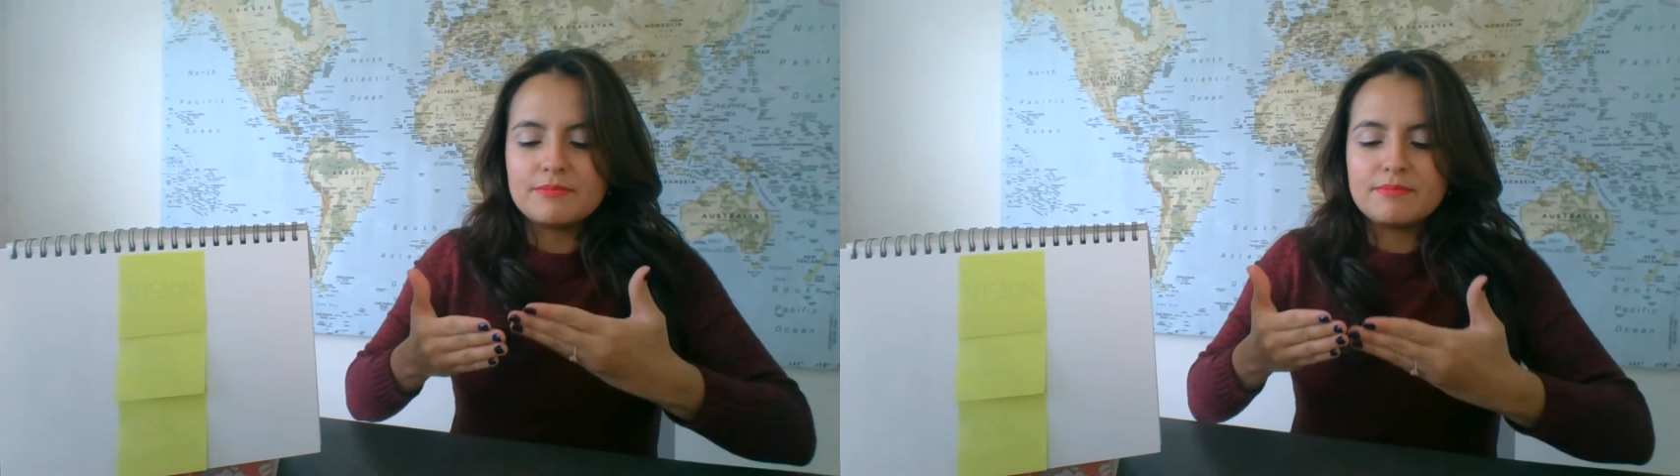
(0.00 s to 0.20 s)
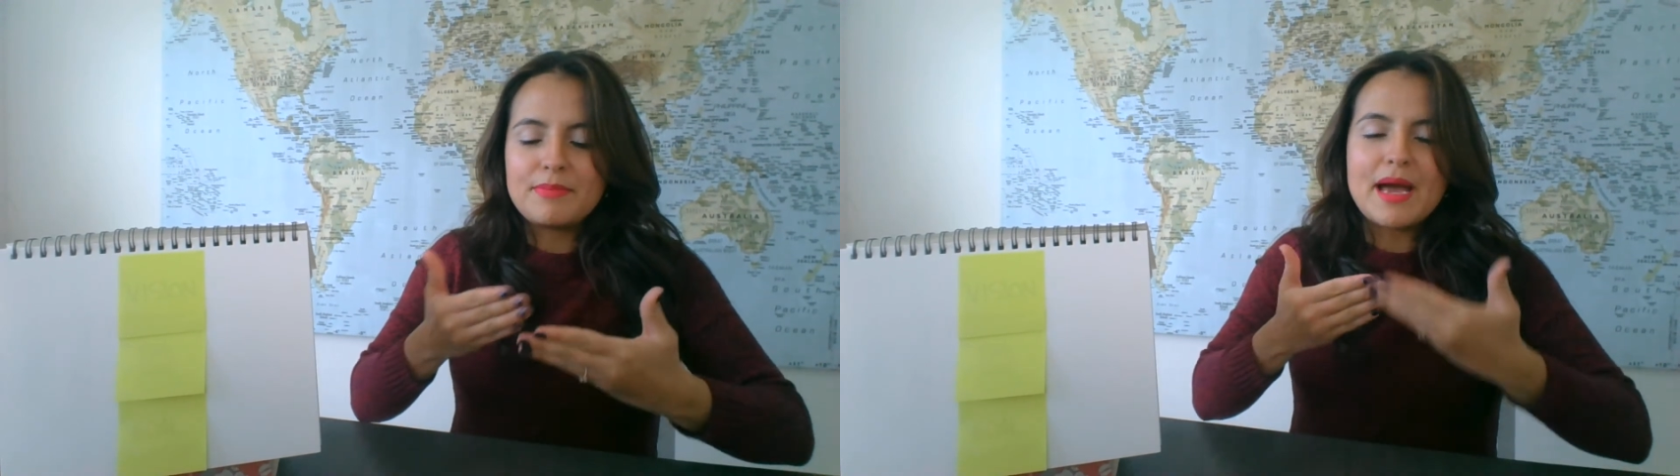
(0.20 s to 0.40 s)

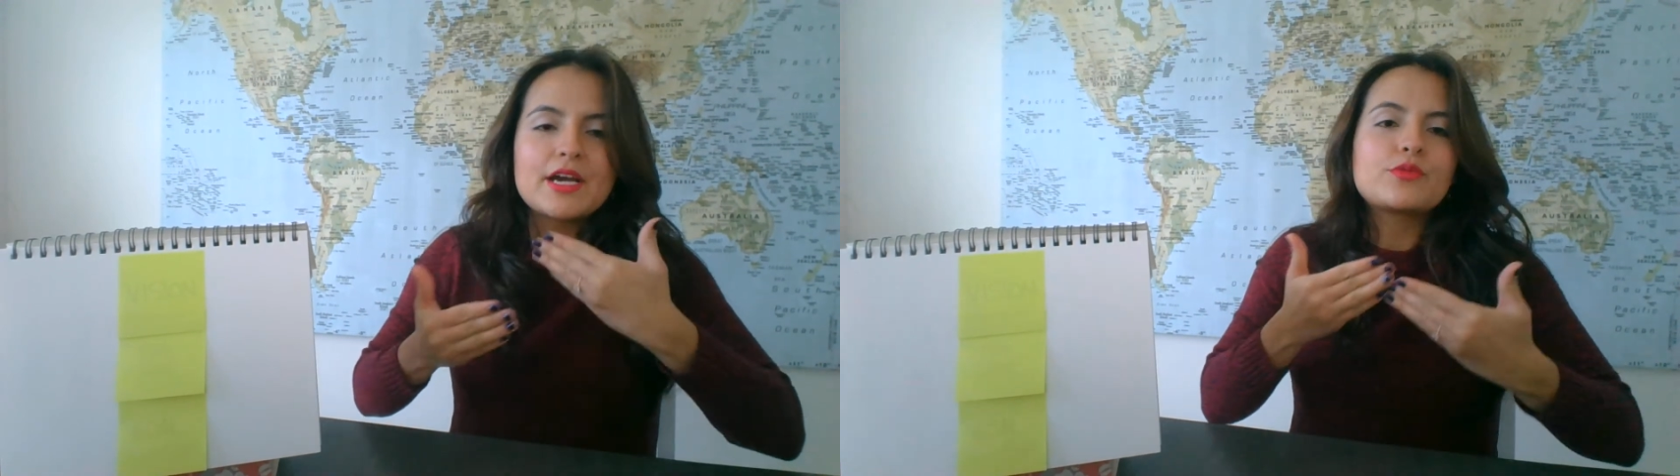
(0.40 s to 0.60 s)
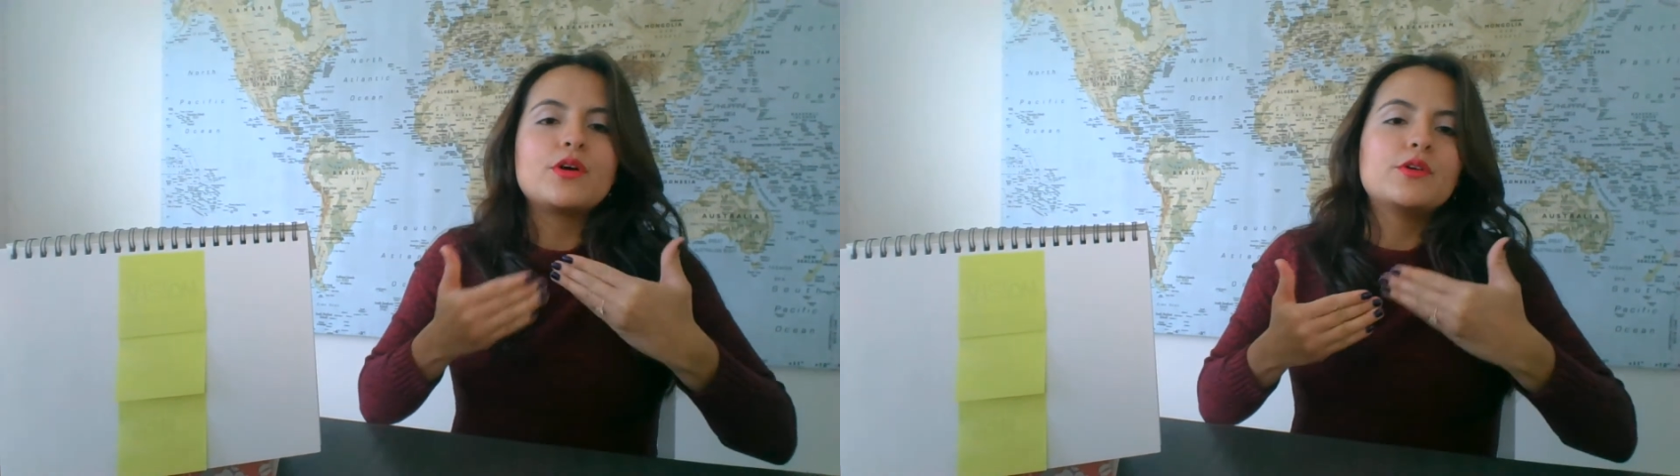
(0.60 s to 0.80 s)

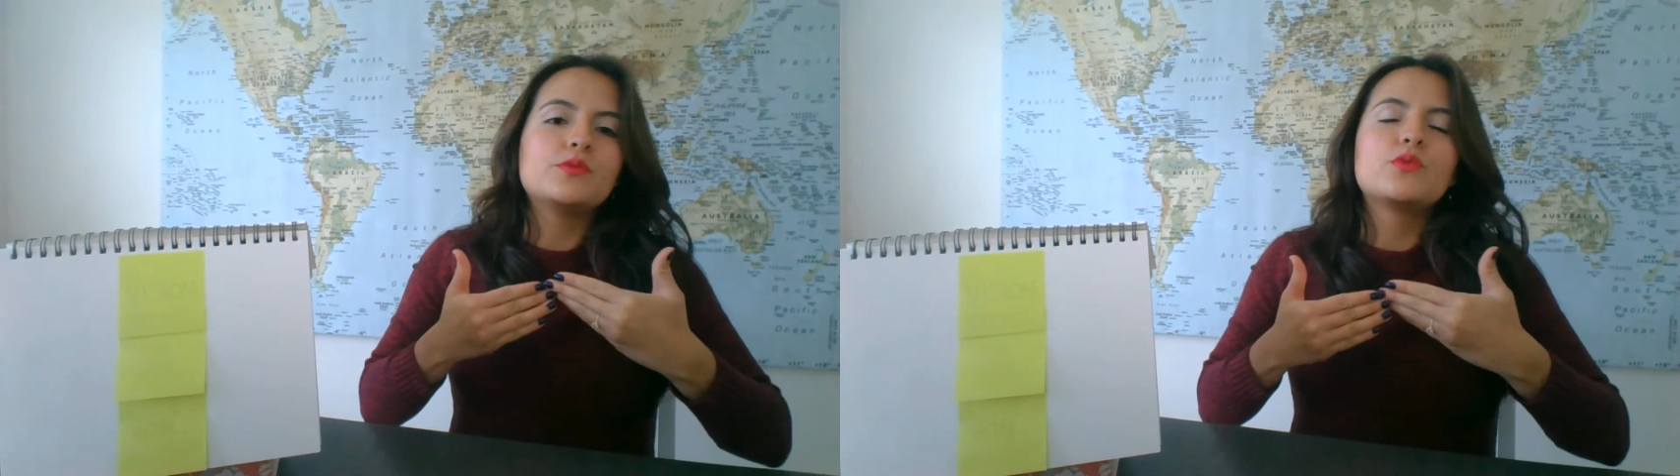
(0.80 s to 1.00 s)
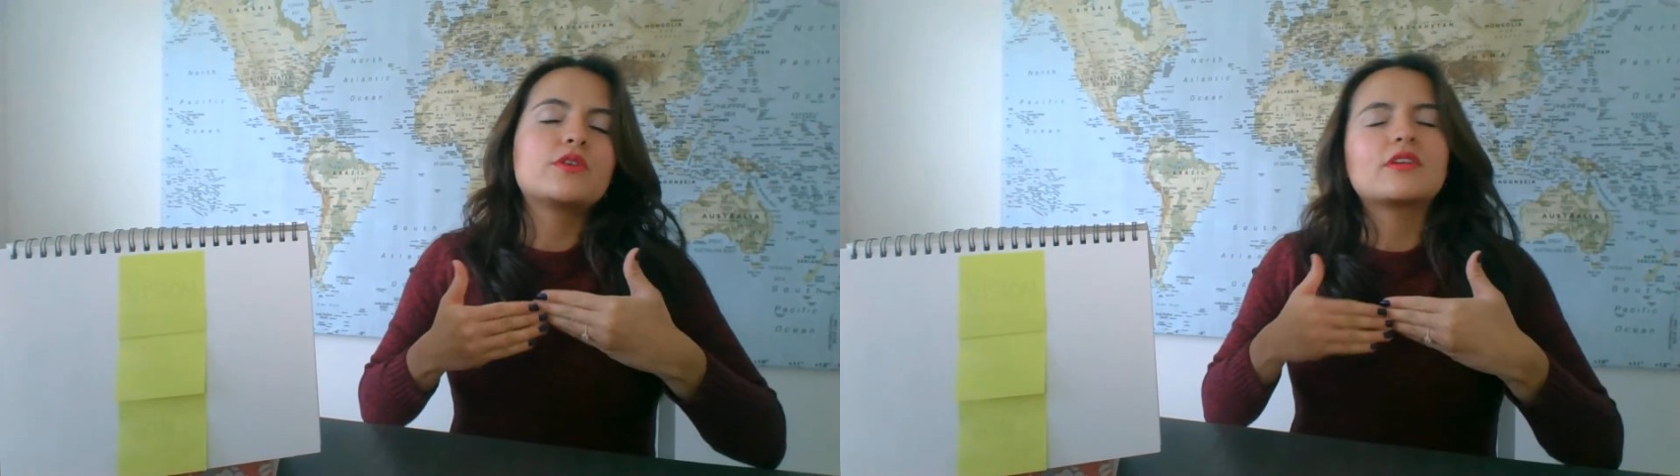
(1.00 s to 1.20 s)
background
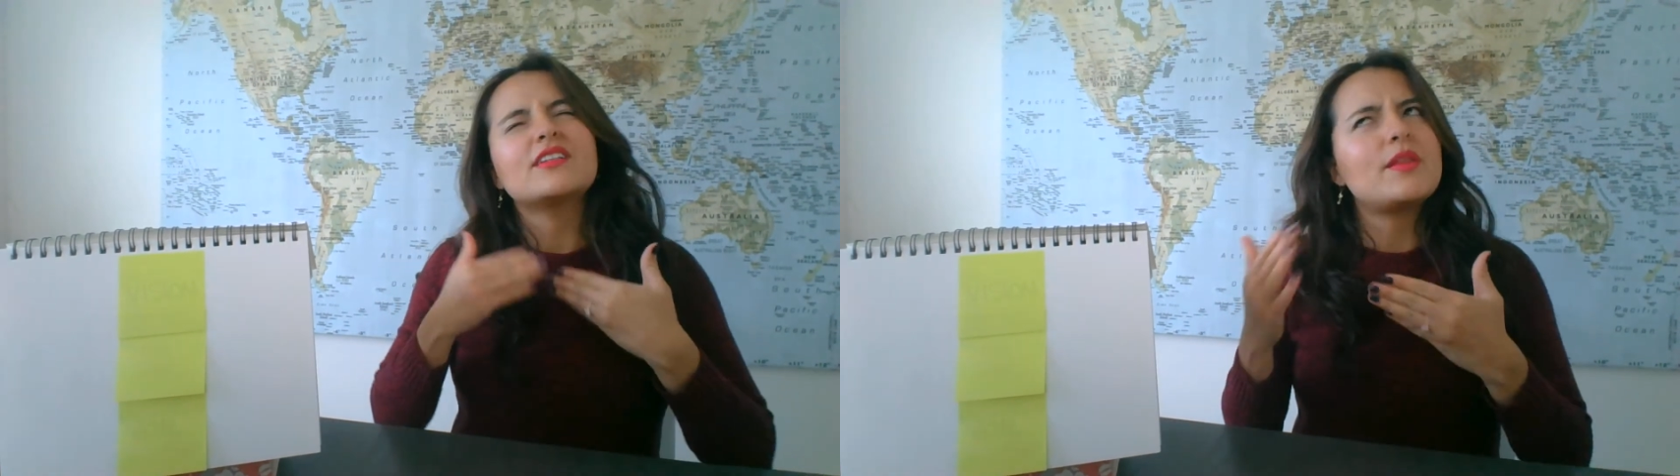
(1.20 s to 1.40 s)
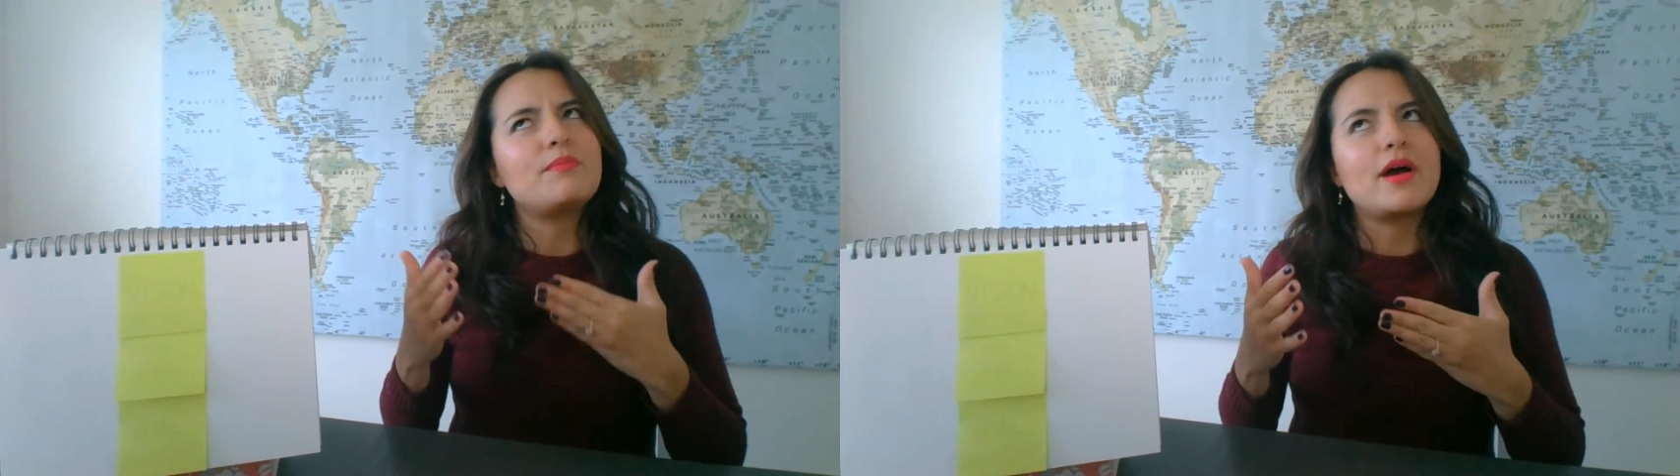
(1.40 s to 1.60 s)
work,
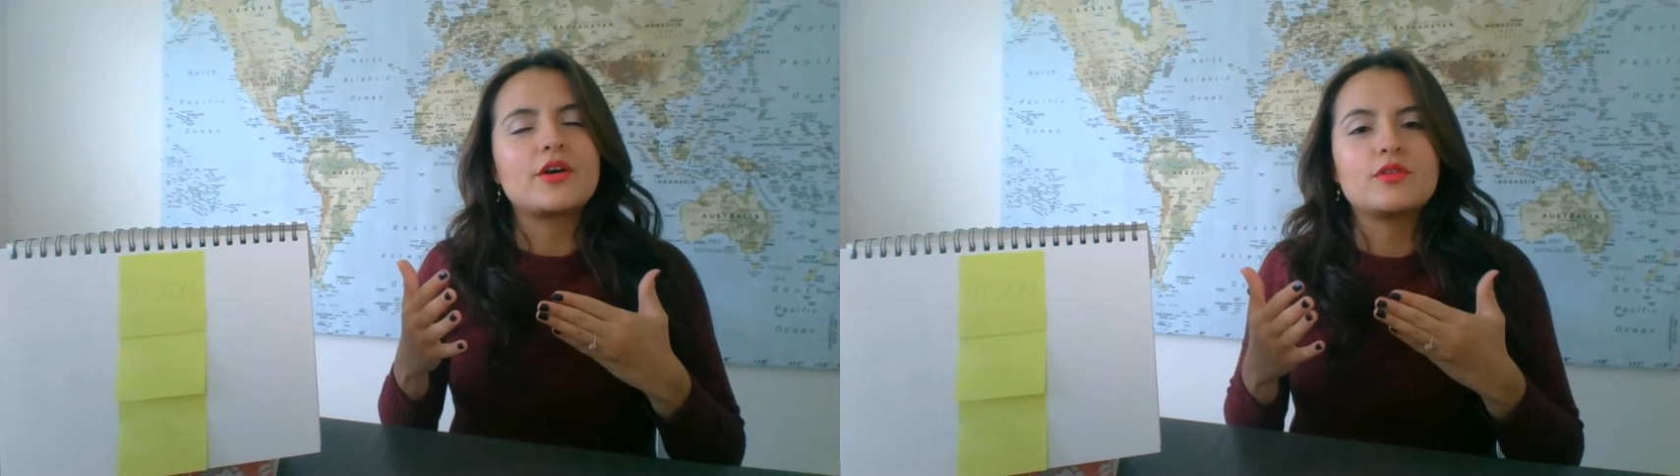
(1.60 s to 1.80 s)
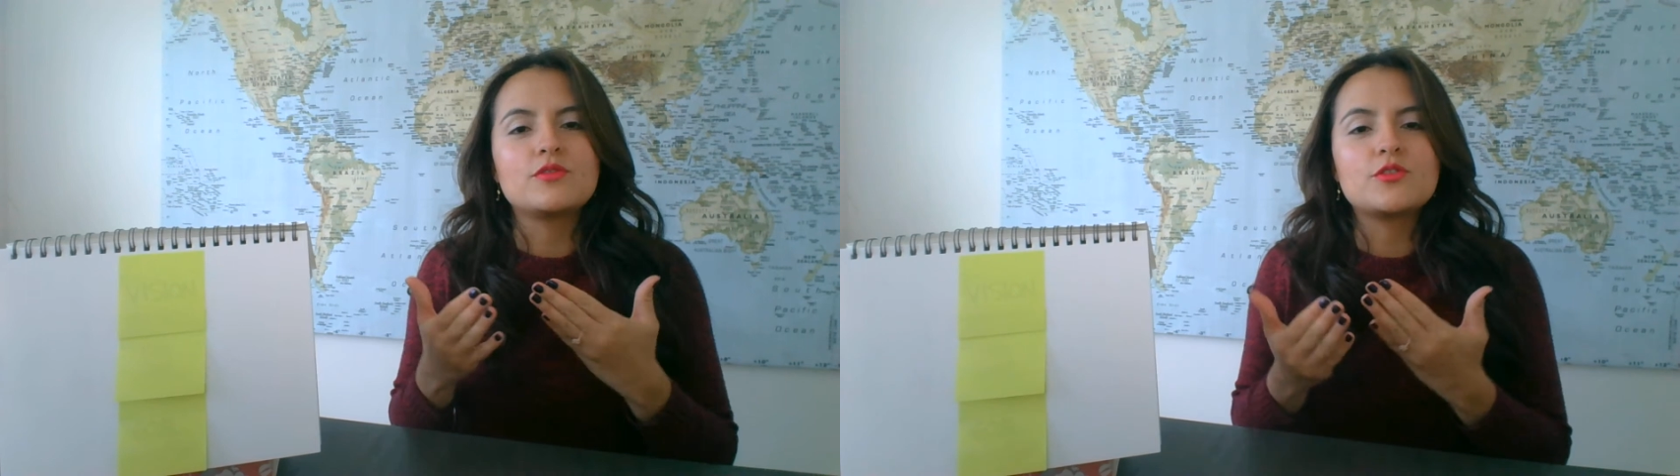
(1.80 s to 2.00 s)
not background,